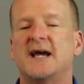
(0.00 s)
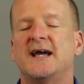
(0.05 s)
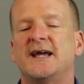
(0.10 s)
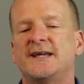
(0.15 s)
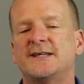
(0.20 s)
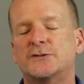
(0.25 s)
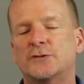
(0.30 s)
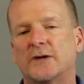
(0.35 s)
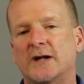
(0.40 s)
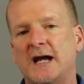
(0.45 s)

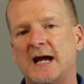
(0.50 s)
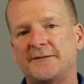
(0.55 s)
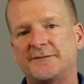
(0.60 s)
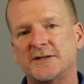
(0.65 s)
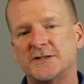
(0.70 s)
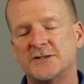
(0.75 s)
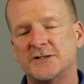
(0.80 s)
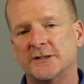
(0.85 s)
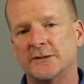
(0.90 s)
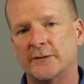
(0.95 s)
He's going to have to
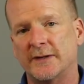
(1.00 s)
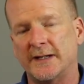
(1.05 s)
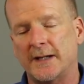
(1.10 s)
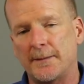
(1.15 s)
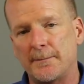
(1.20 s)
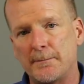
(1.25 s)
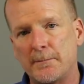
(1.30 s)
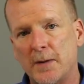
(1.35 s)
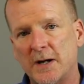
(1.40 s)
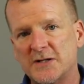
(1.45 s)
generate a
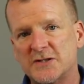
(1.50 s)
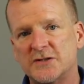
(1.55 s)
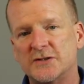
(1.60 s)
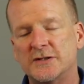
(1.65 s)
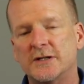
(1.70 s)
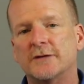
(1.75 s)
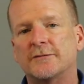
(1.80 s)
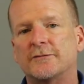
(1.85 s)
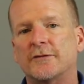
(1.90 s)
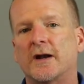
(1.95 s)
much
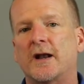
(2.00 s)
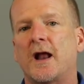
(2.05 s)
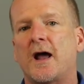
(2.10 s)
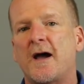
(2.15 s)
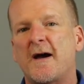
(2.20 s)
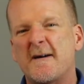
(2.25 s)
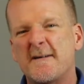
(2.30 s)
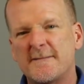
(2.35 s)
different